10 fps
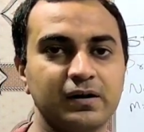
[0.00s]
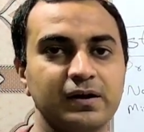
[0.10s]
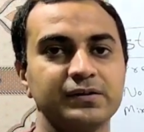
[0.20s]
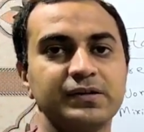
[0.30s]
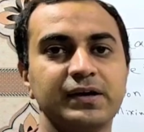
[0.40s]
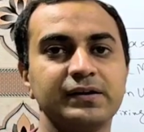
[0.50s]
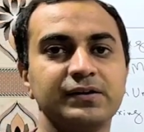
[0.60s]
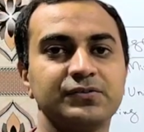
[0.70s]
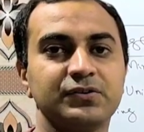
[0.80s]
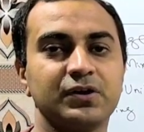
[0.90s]
higher
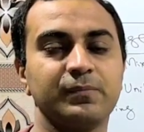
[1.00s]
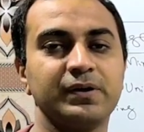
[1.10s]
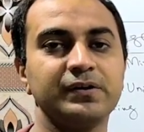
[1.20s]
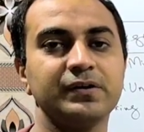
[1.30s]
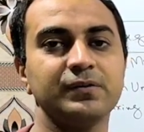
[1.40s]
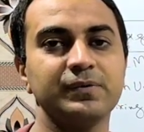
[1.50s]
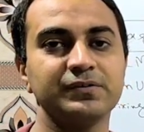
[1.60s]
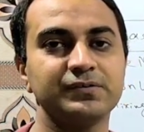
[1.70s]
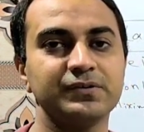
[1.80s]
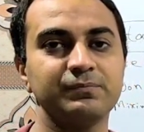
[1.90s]
than its recommended
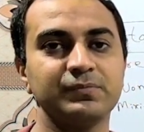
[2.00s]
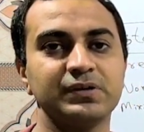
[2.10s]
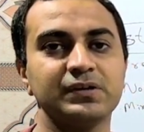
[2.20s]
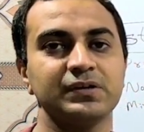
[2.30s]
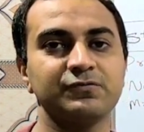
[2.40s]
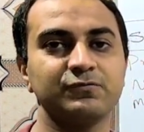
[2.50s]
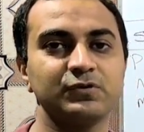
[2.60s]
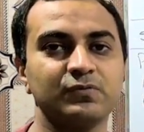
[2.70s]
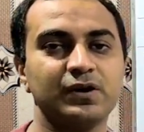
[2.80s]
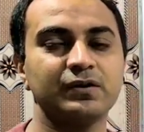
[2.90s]
capacity. Mean if
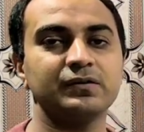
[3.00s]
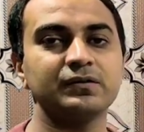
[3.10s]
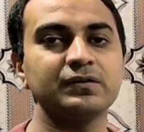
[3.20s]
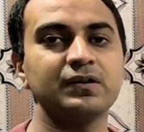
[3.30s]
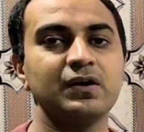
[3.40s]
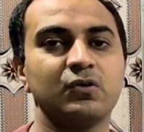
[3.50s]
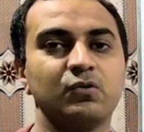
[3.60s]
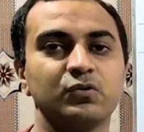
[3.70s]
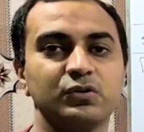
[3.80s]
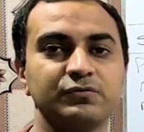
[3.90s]
we want
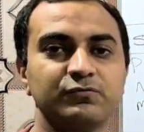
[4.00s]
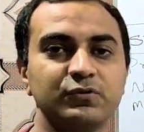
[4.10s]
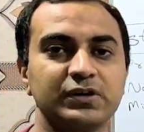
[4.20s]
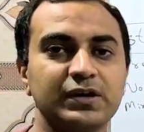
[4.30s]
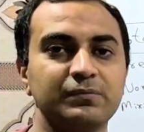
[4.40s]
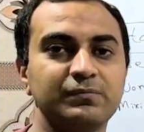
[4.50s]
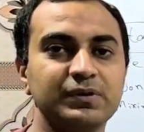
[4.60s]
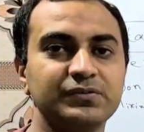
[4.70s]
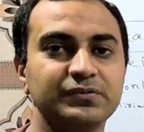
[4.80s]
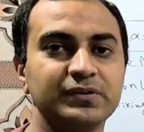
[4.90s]
or if we can
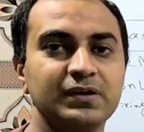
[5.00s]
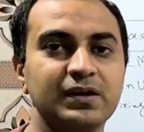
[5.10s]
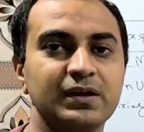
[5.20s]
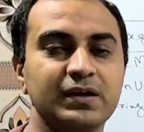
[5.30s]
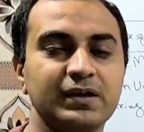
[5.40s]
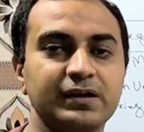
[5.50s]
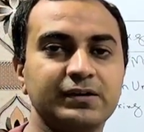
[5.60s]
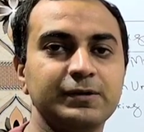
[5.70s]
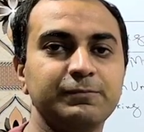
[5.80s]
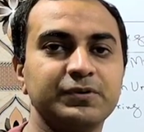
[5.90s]
mix
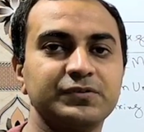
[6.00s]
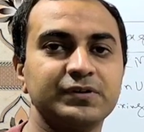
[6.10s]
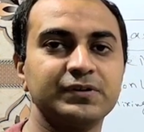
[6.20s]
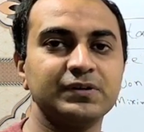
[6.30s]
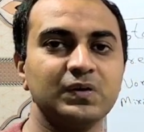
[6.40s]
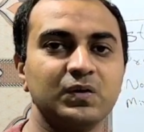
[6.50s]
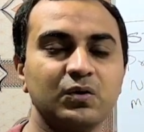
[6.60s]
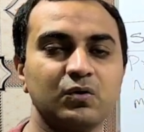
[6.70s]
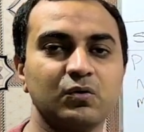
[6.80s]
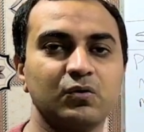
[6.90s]
80%
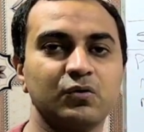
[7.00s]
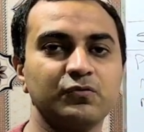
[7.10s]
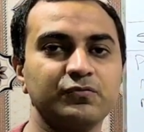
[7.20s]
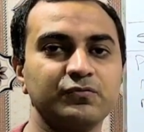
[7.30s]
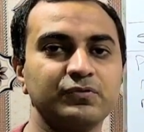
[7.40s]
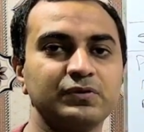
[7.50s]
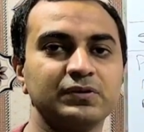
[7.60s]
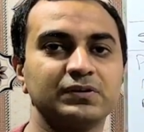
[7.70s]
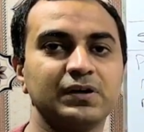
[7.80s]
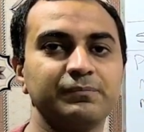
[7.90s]
of
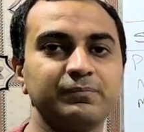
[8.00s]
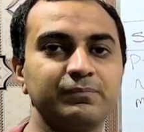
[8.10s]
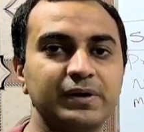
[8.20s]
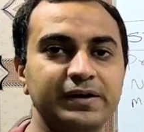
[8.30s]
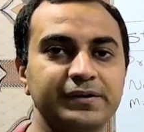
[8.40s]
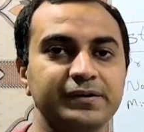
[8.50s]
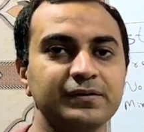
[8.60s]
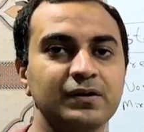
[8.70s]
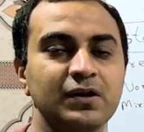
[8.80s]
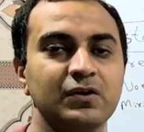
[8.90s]
the
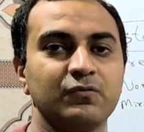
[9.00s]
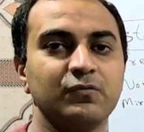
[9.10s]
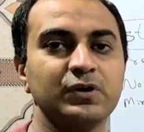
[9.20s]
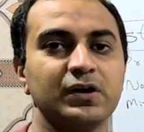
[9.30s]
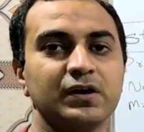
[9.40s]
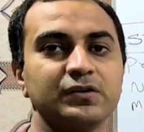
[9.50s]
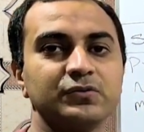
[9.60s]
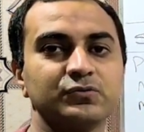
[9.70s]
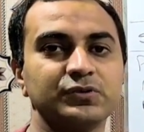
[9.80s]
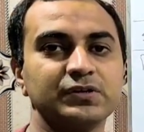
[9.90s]
blender, we
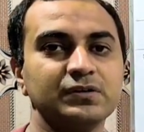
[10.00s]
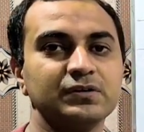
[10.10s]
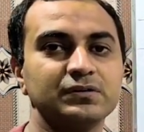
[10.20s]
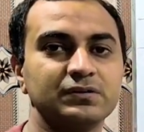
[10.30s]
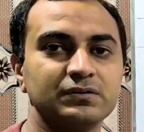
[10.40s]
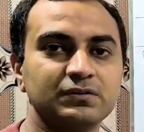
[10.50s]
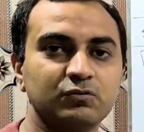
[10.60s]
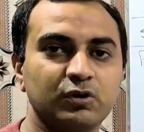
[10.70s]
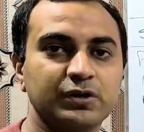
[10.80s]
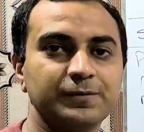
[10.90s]
are using
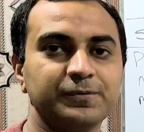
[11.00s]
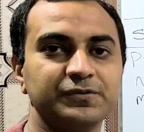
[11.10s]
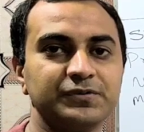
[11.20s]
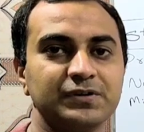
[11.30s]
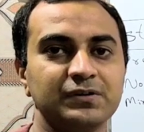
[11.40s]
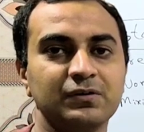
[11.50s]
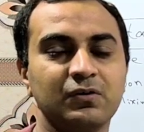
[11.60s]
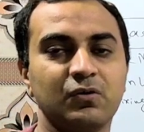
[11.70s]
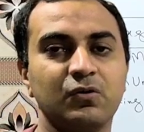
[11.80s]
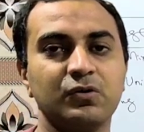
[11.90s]
20%
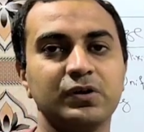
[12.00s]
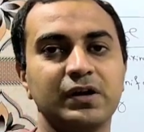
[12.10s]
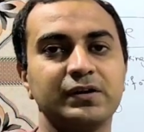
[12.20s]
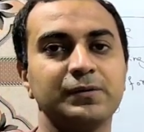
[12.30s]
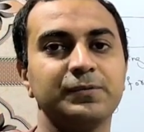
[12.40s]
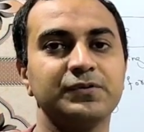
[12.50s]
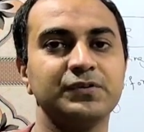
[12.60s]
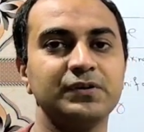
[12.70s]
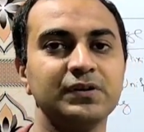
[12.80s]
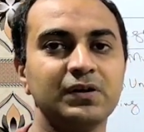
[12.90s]
or
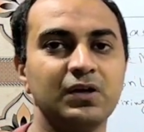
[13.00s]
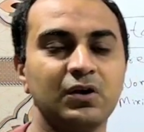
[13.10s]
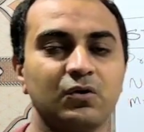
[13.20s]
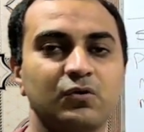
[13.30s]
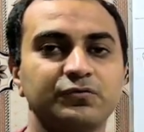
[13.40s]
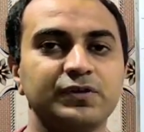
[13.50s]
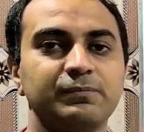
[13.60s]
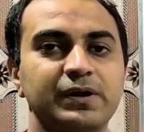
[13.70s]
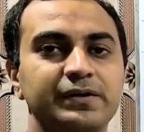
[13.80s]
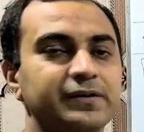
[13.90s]
90% of the
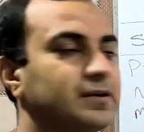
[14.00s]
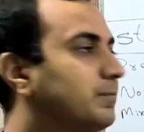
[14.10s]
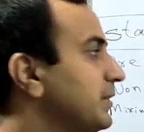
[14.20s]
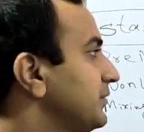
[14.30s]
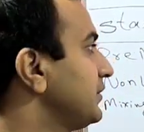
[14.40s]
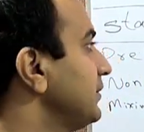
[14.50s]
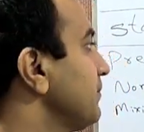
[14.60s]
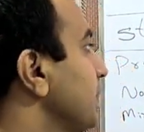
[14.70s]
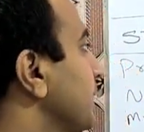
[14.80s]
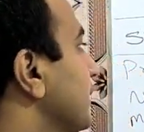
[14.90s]
blender capacity.